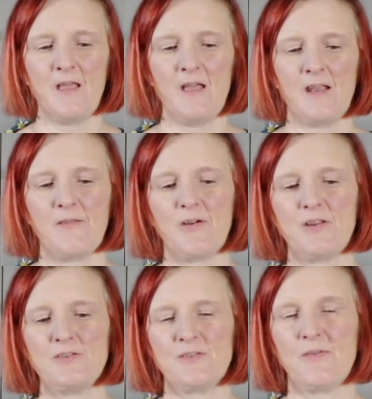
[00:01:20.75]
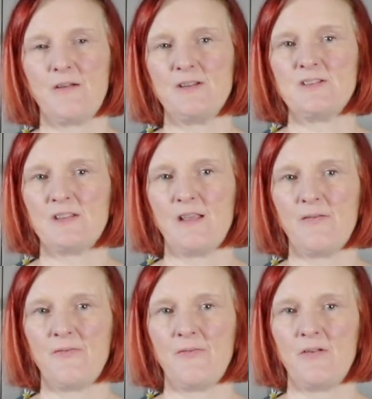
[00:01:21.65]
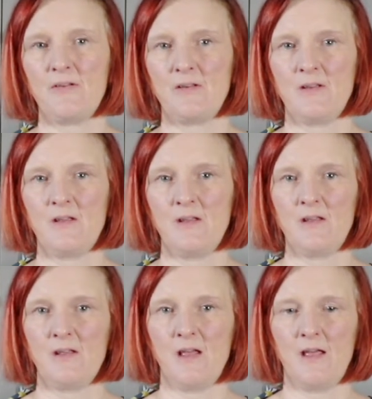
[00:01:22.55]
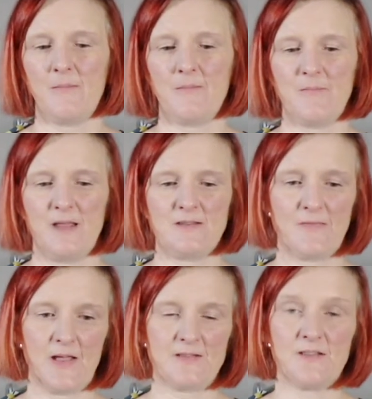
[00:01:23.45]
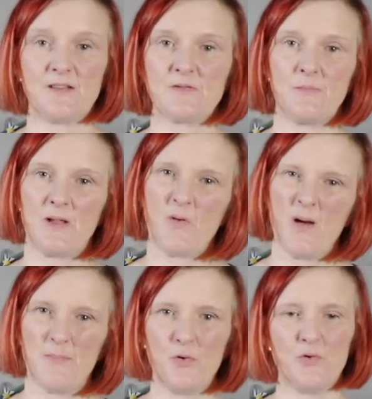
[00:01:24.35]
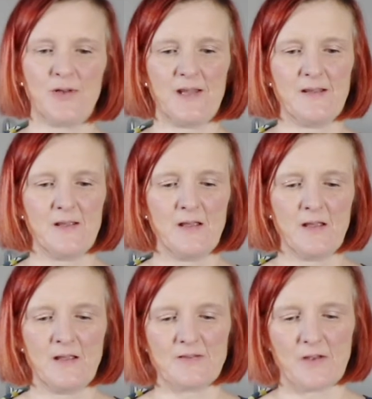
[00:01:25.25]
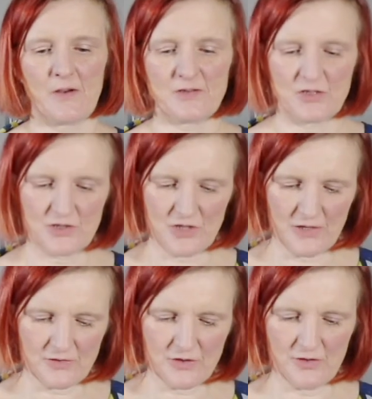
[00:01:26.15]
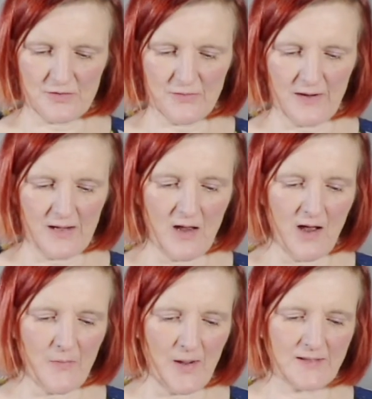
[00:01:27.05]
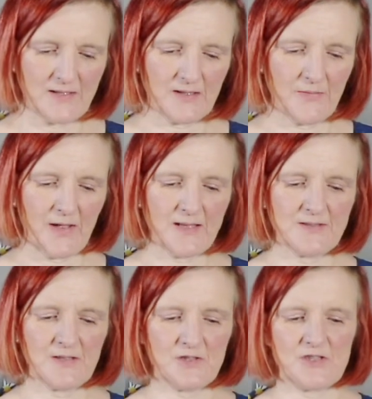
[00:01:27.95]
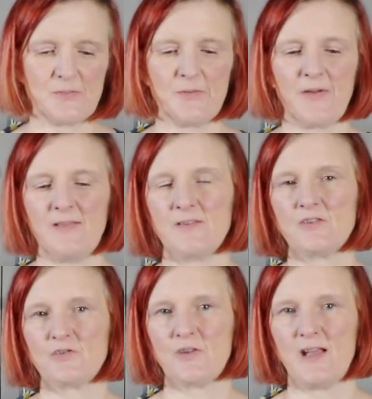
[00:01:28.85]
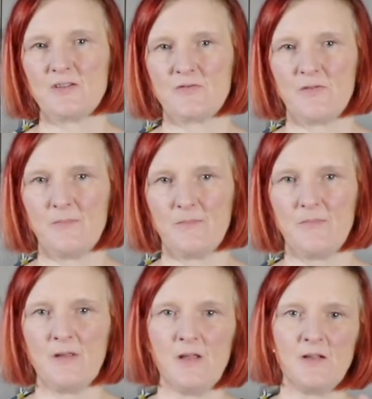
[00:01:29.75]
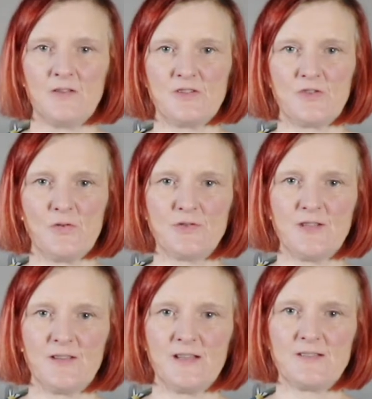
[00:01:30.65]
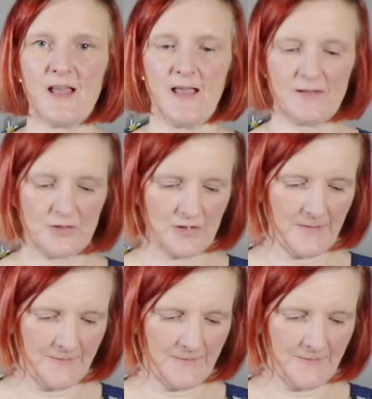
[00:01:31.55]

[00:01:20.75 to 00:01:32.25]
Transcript: if I use a very stiff interfacing, this would be quite boardy. So I just chose to use a very lightweight interfacing just to prevent the stretch from distorting this edge.